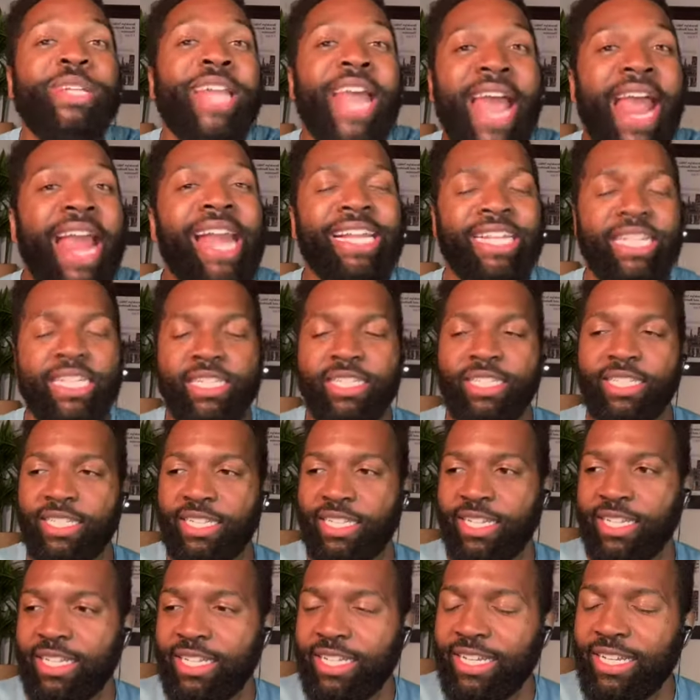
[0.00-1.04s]
And so part of
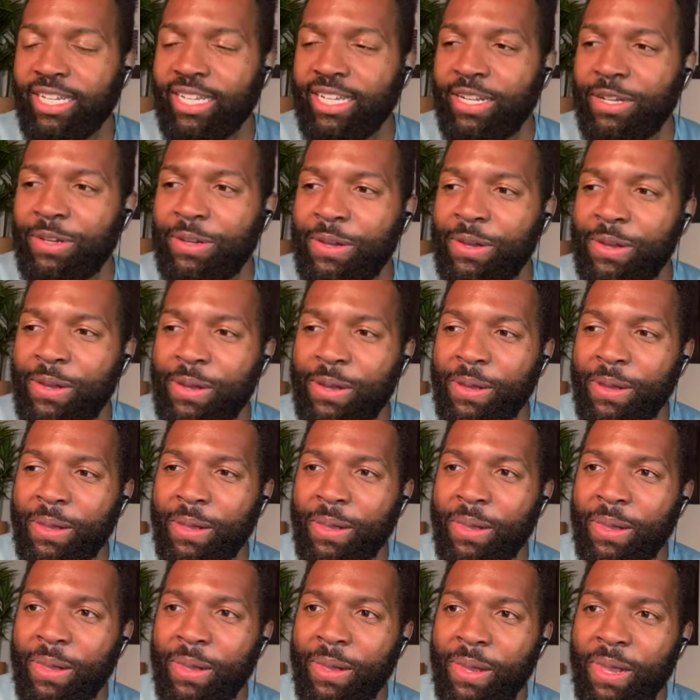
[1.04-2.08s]
my agitation during
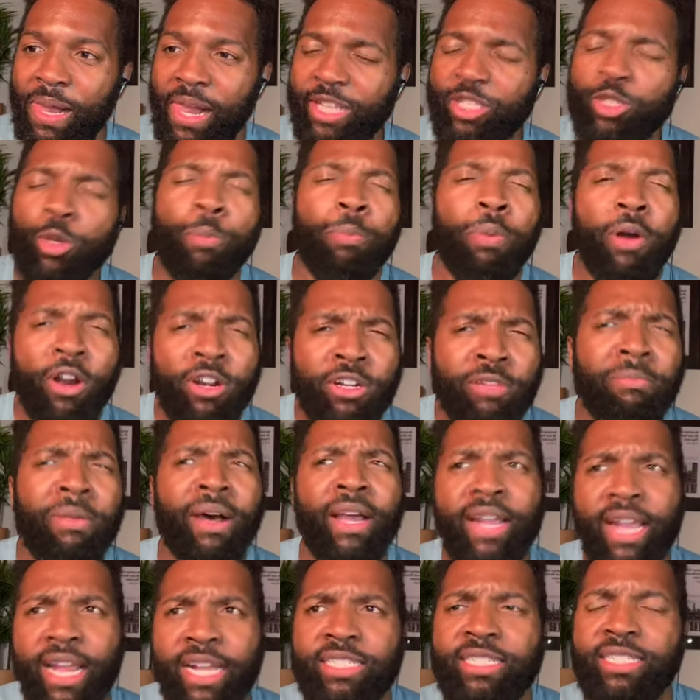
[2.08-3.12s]
that test, part of my
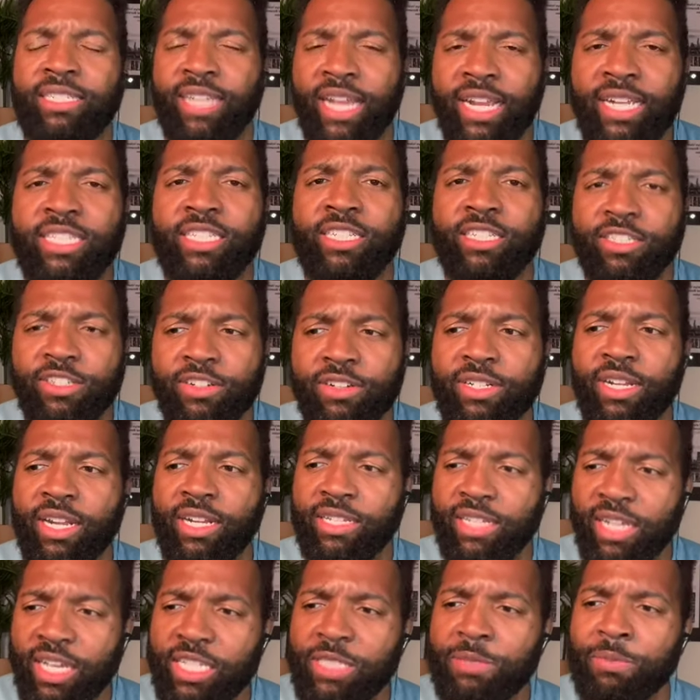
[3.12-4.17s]
reflection, might have been due to the
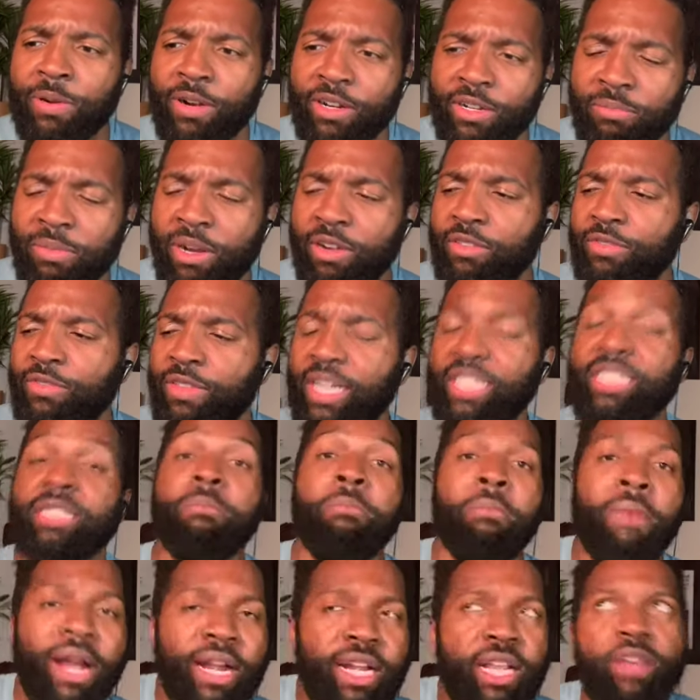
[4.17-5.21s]
fact that I was
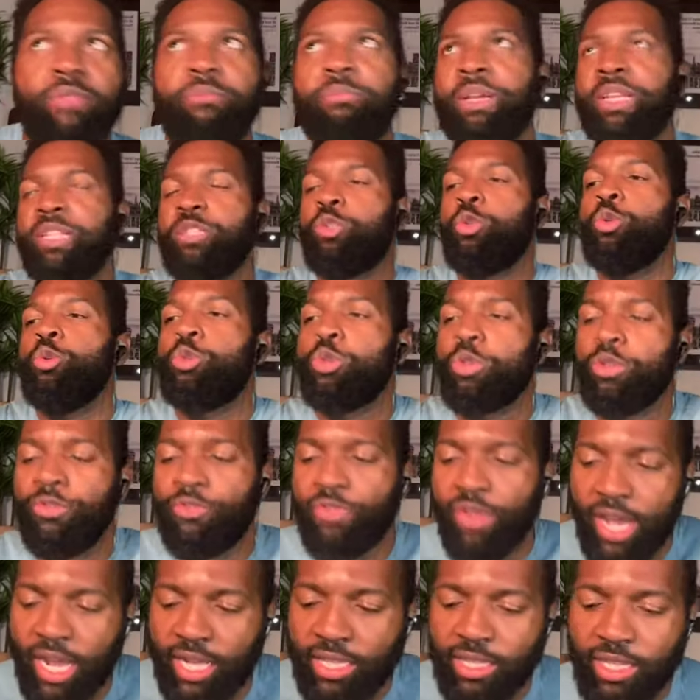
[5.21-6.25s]
subjected to
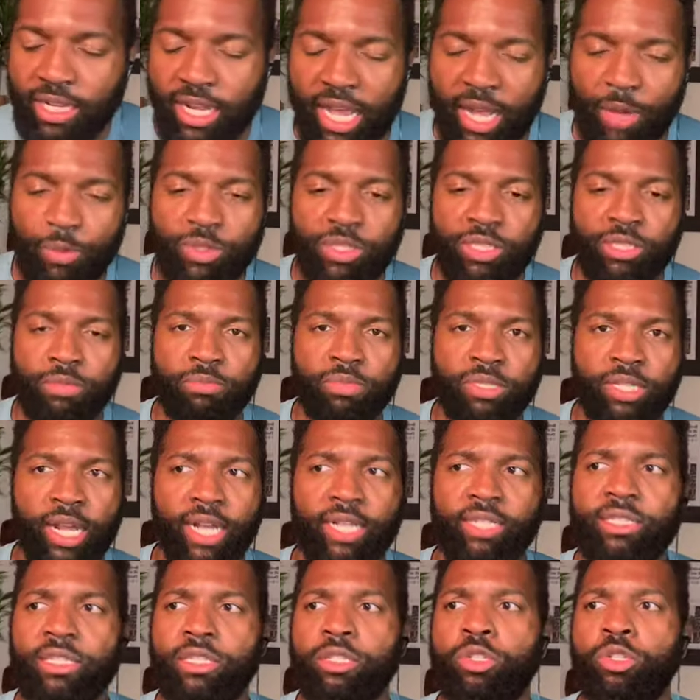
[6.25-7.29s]

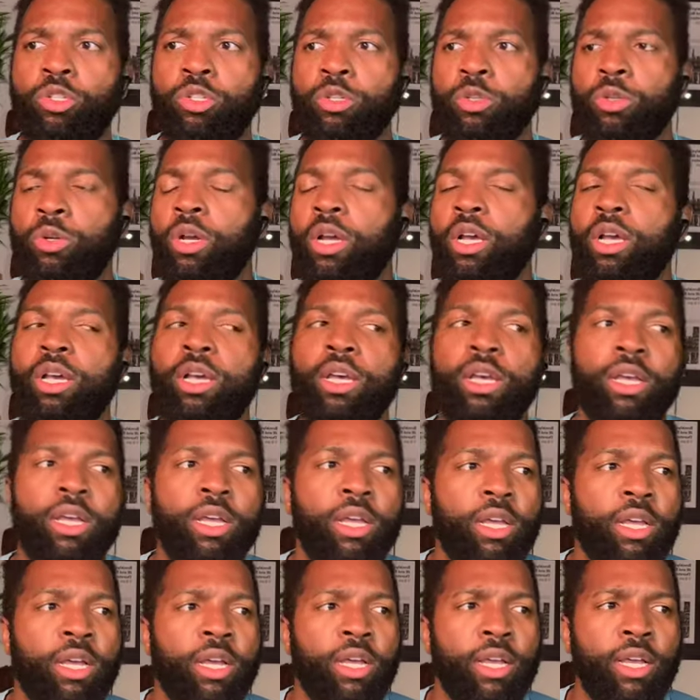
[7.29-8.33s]
psyops, uh,
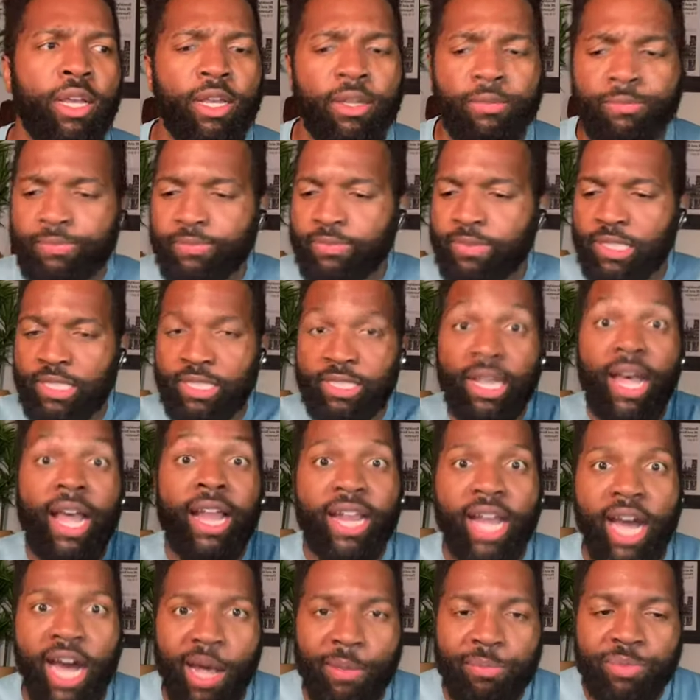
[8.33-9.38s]
to a level of
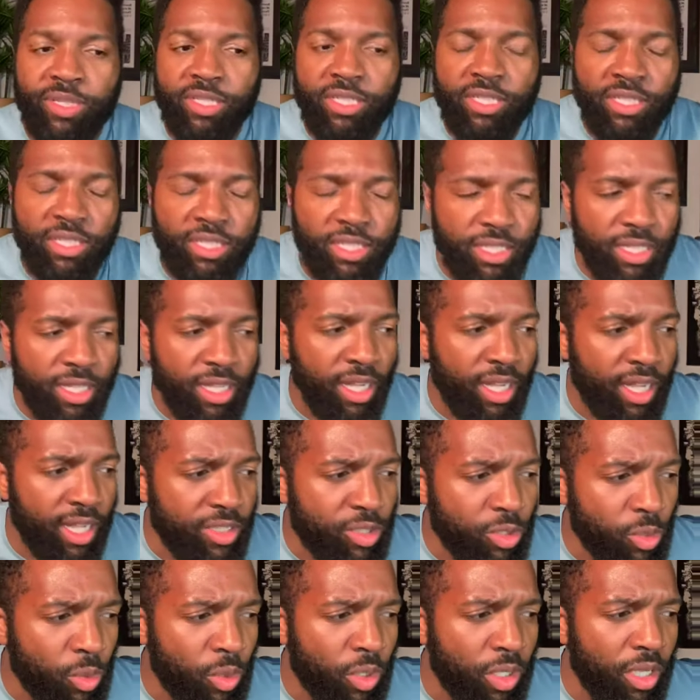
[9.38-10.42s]
psychological and emotional
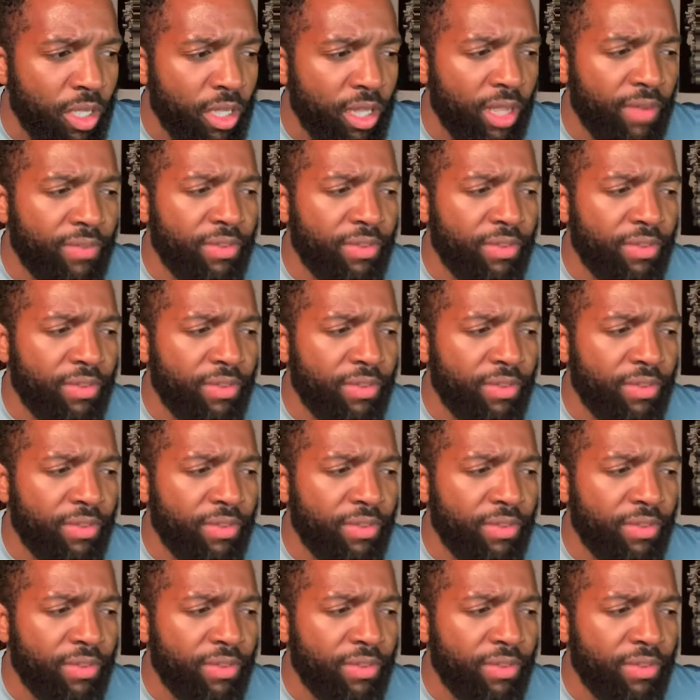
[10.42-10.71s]
abuse